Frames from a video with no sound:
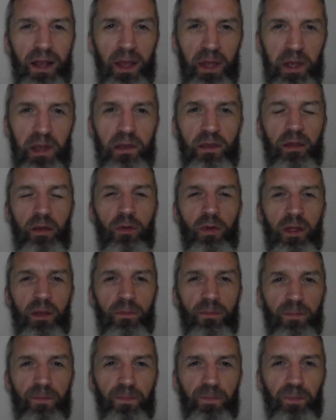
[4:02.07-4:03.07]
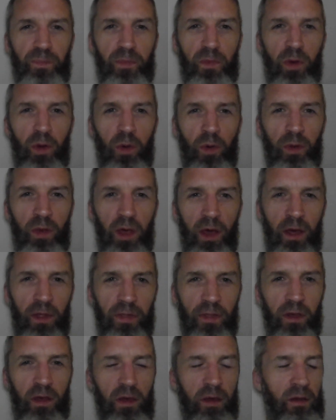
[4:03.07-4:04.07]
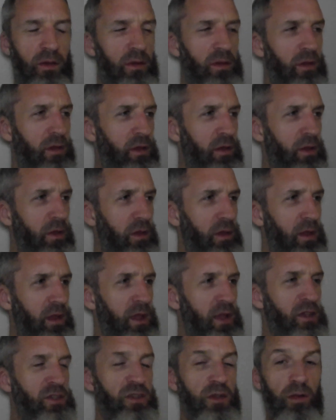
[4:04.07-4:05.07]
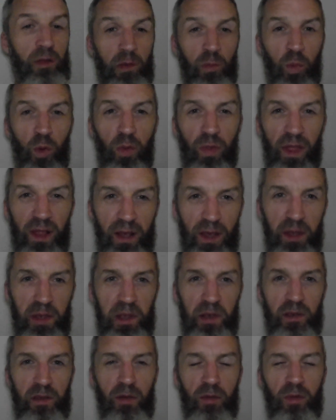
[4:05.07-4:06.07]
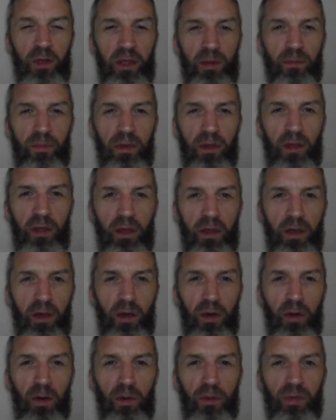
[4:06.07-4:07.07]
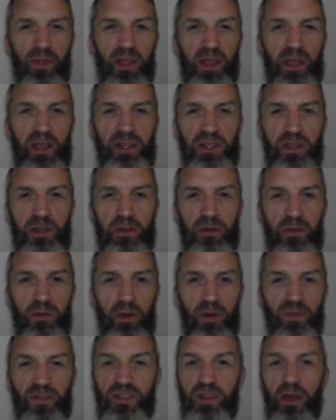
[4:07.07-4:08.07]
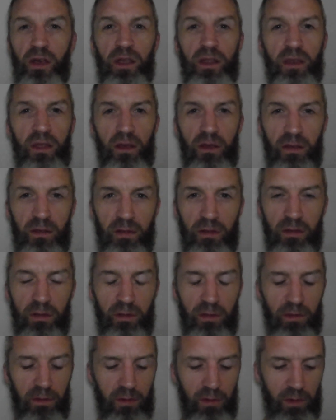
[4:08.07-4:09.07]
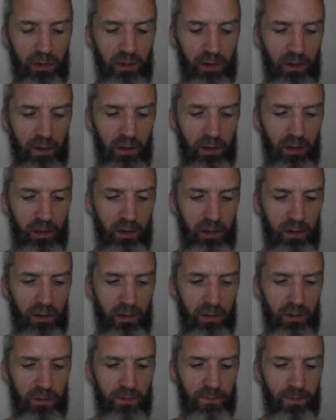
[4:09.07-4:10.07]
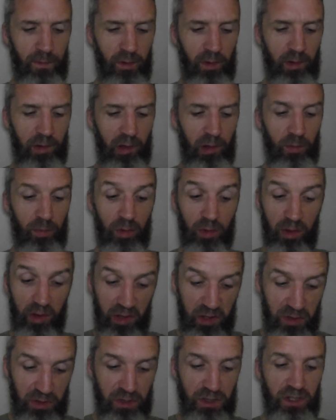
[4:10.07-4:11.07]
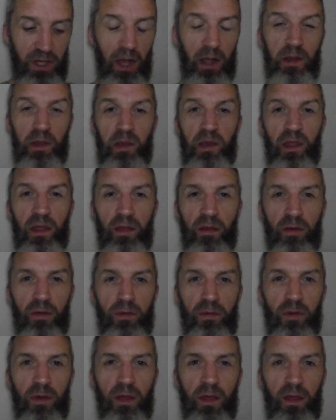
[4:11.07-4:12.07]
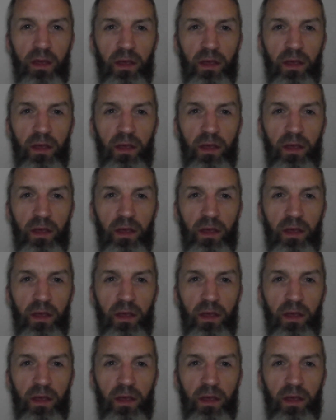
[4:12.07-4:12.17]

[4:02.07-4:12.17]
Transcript: listen to him on other issues? Will they listen to him on the issue of China, for example? Because Jackson Hinkle,